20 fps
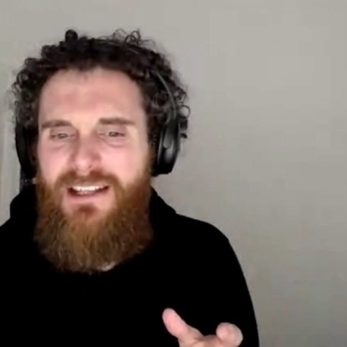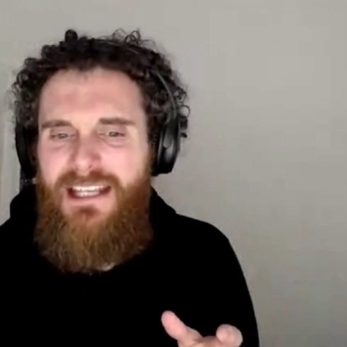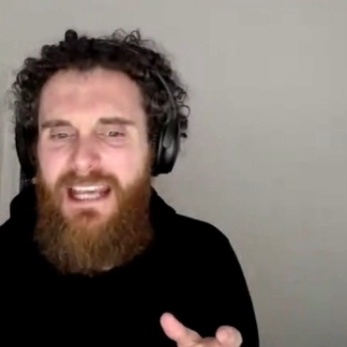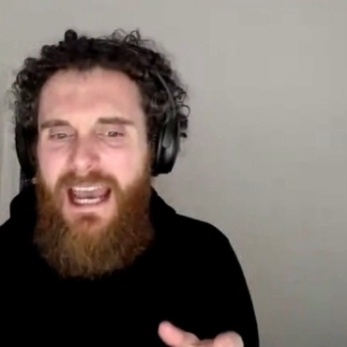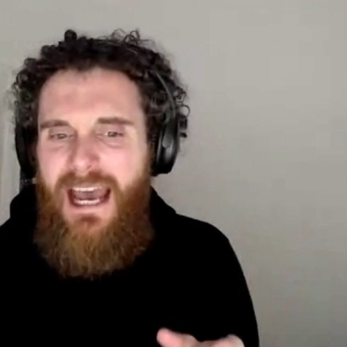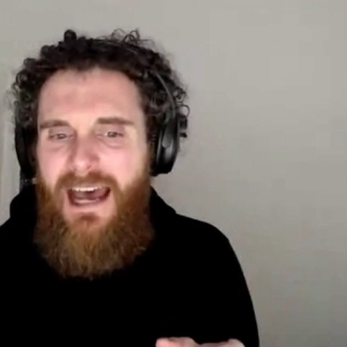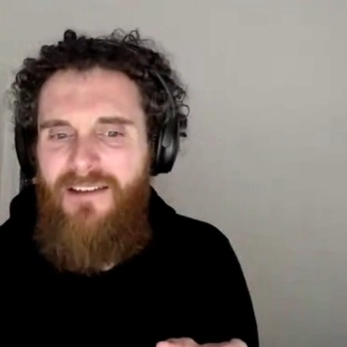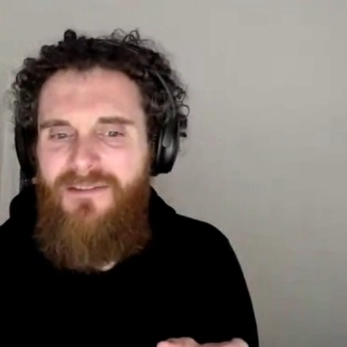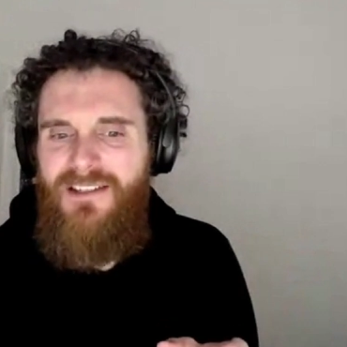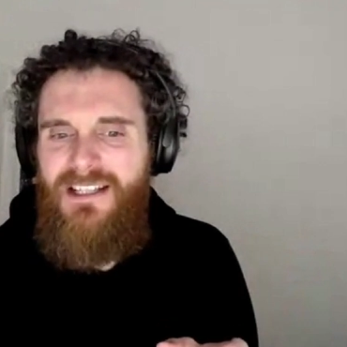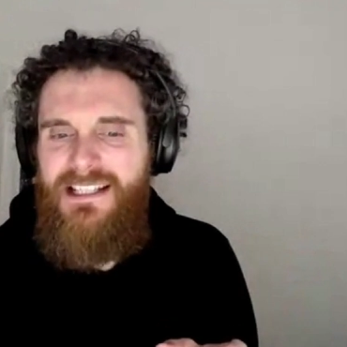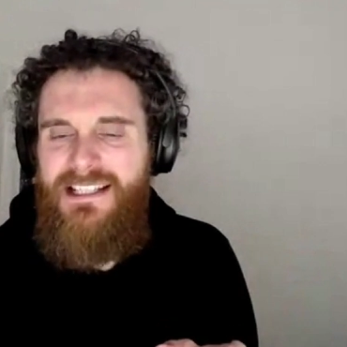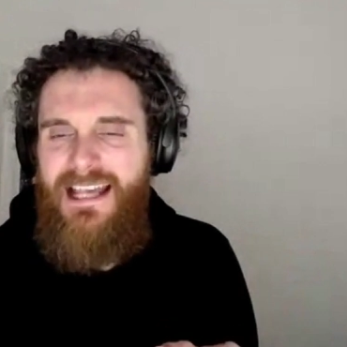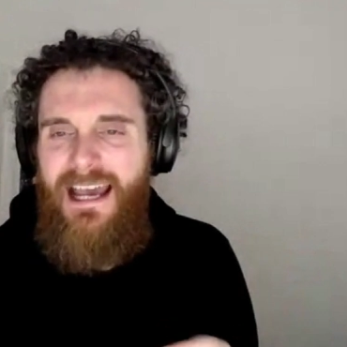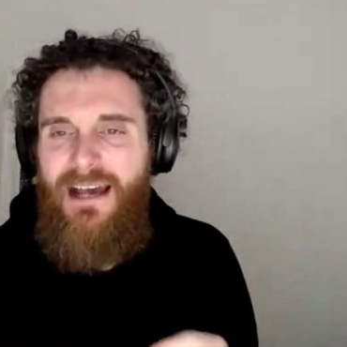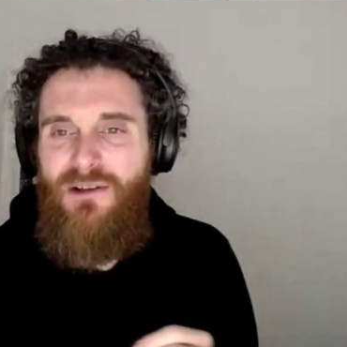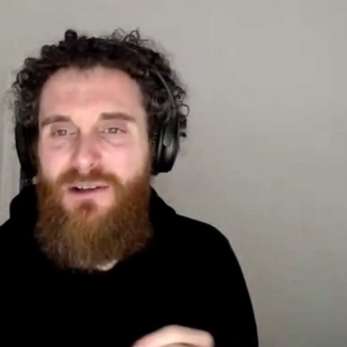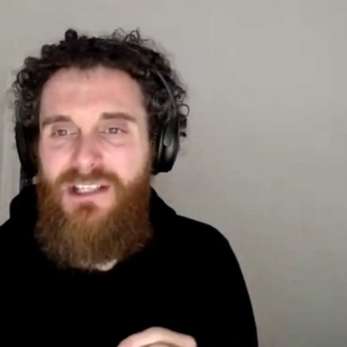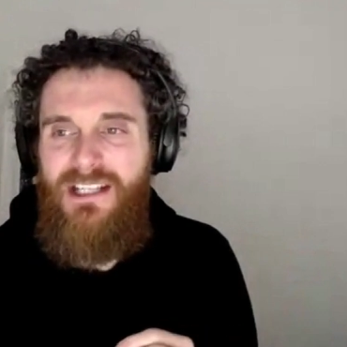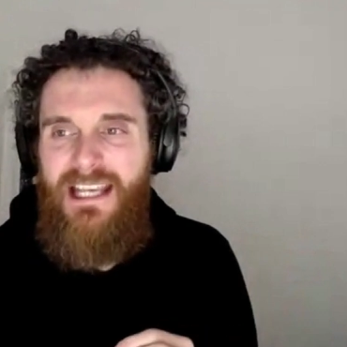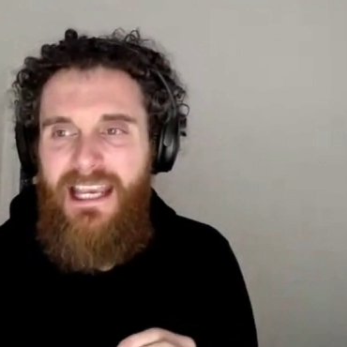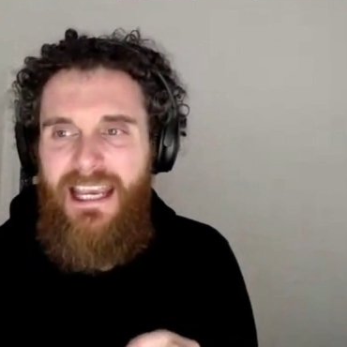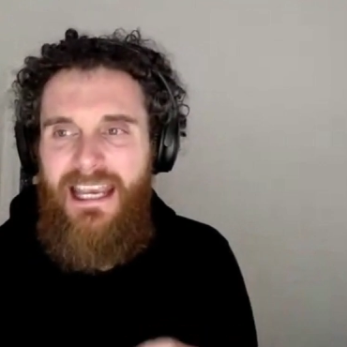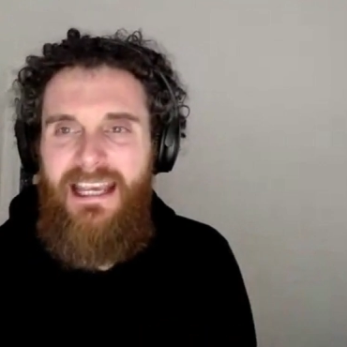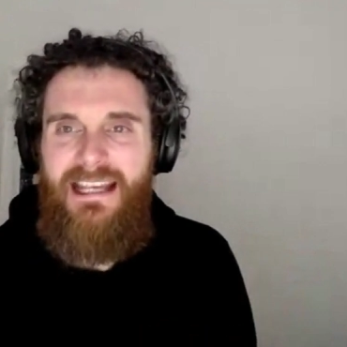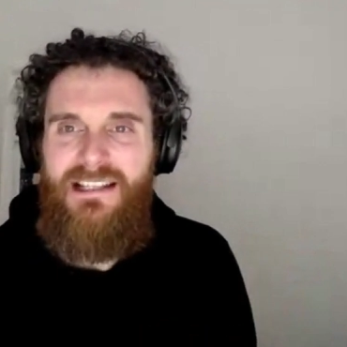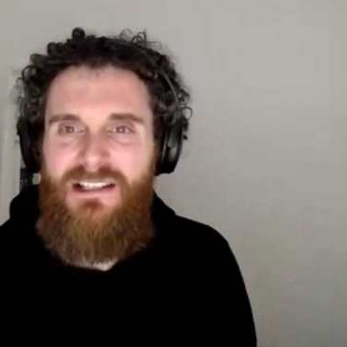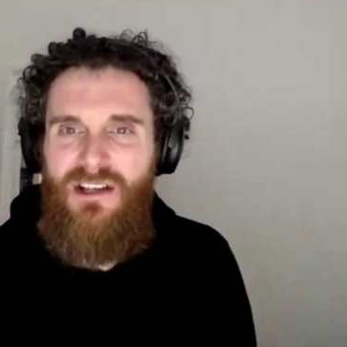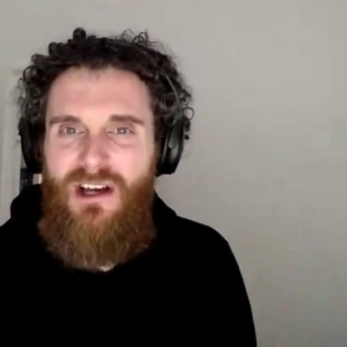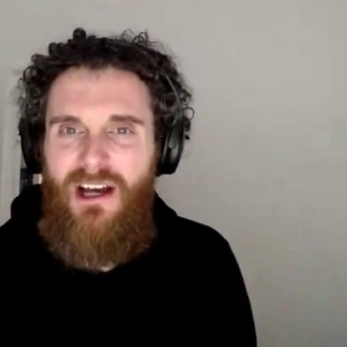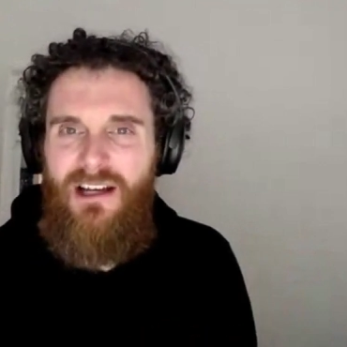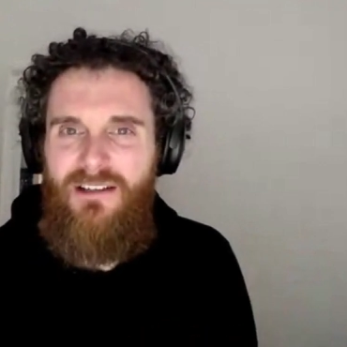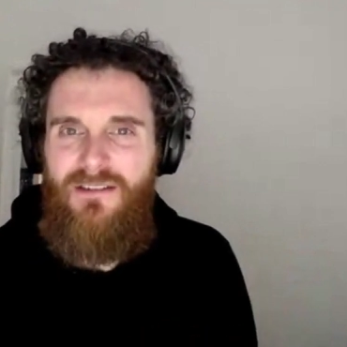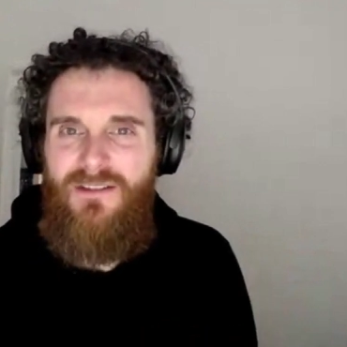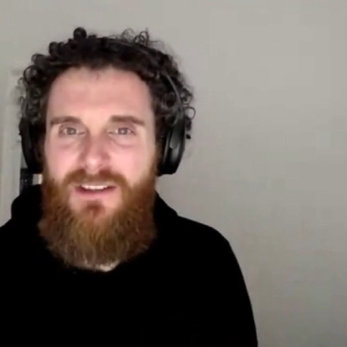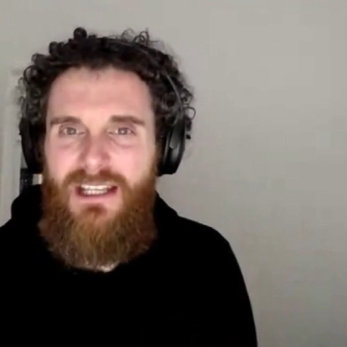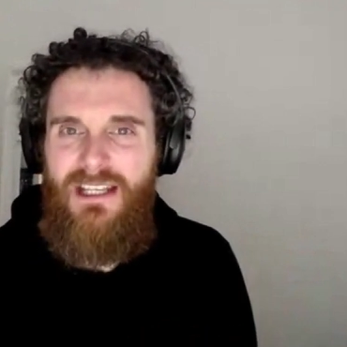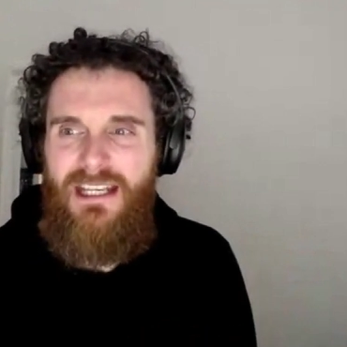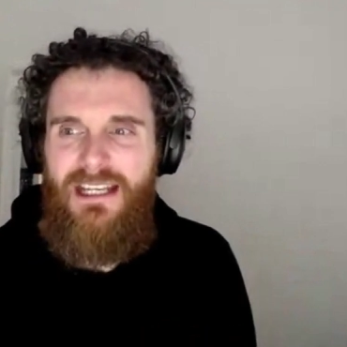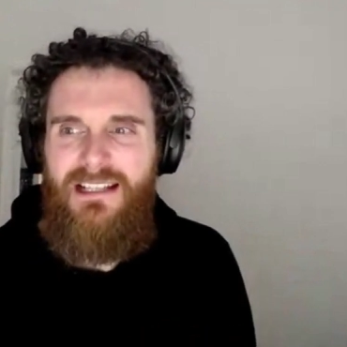the after-sales care side
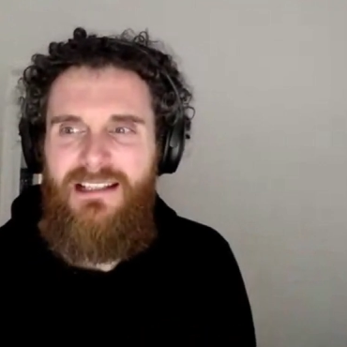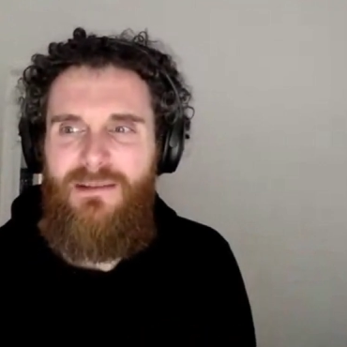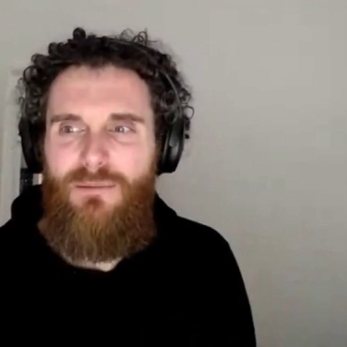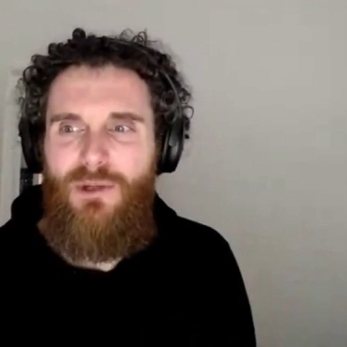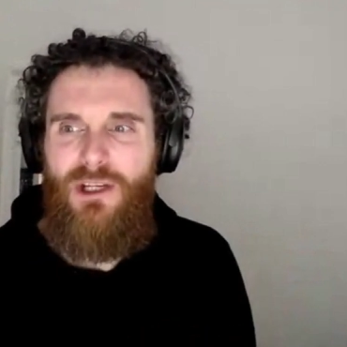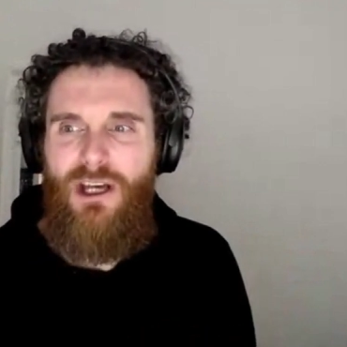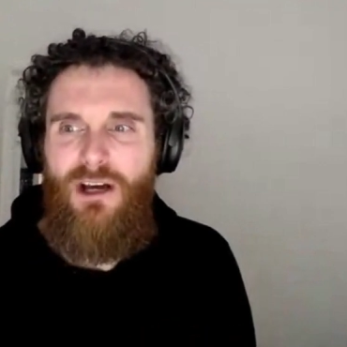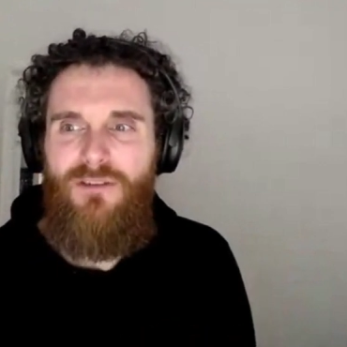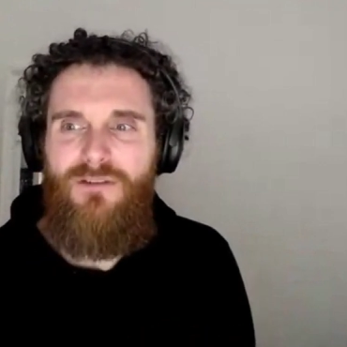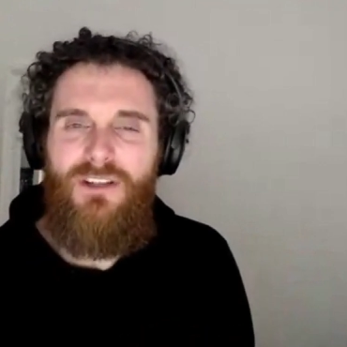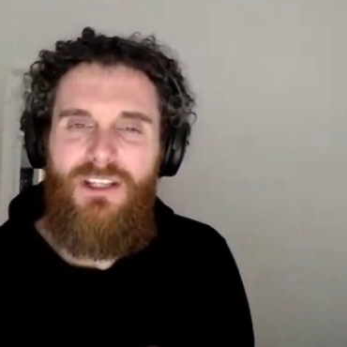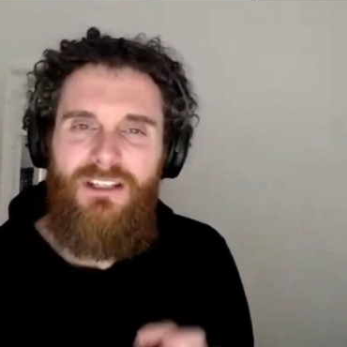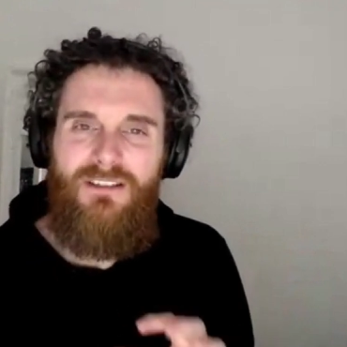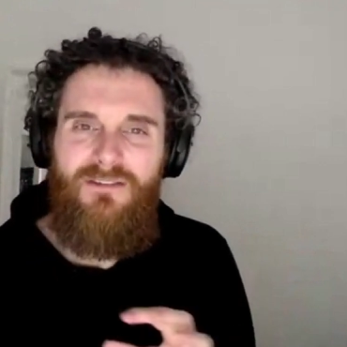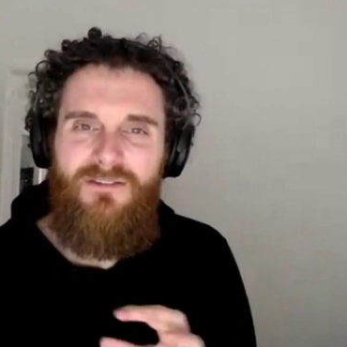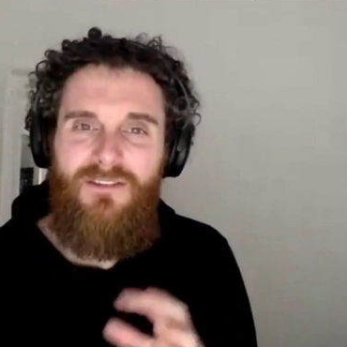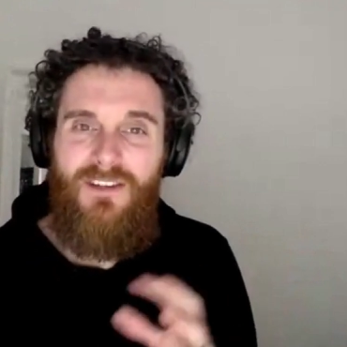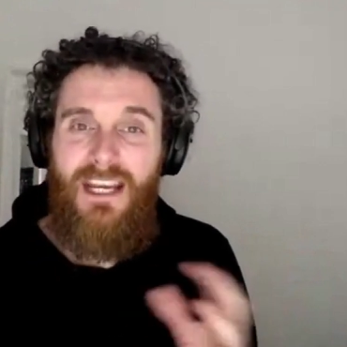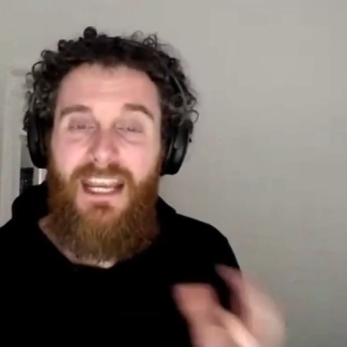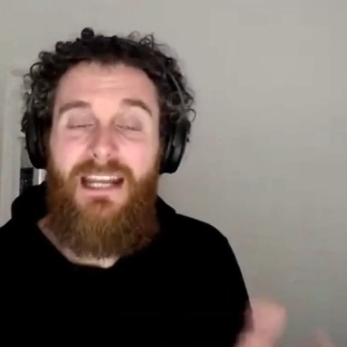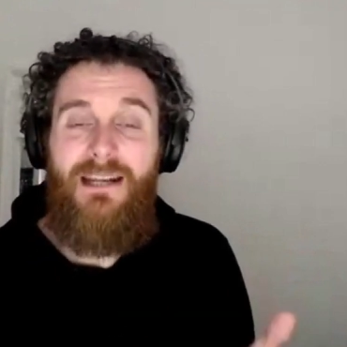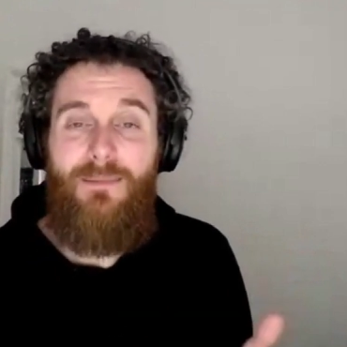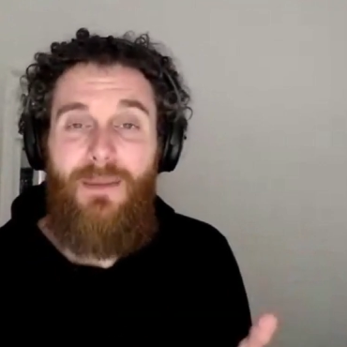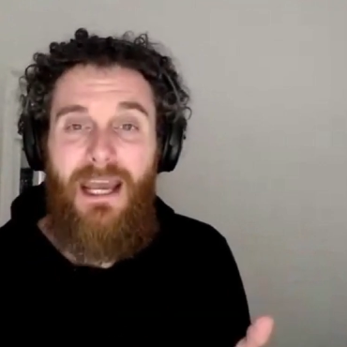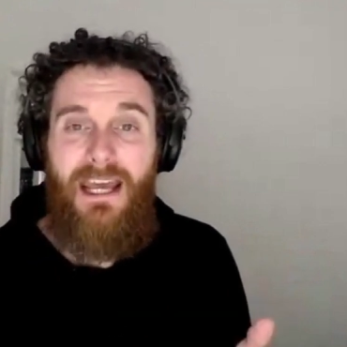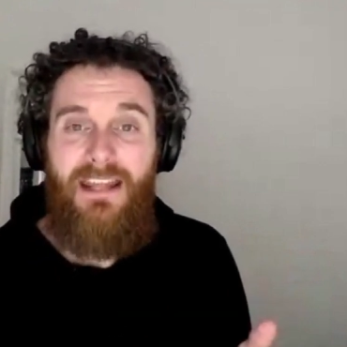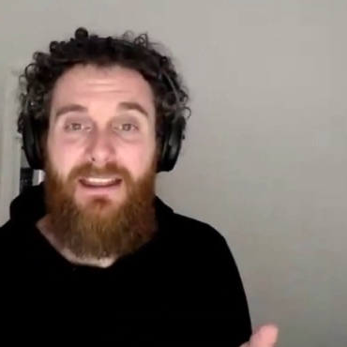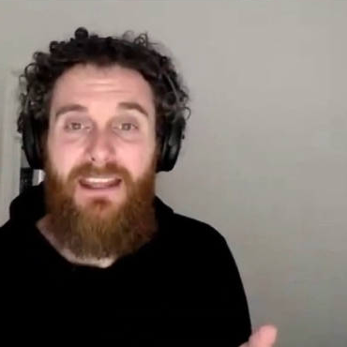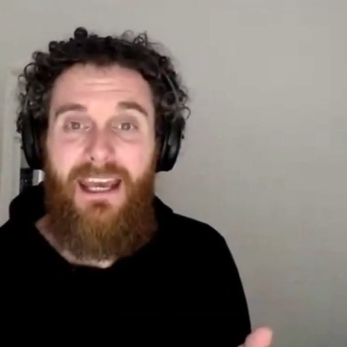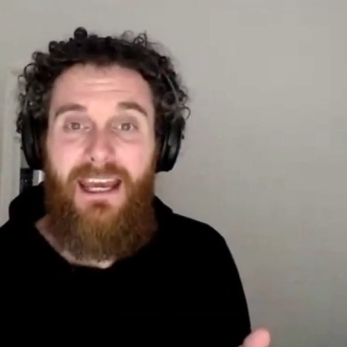of things, and we often forget about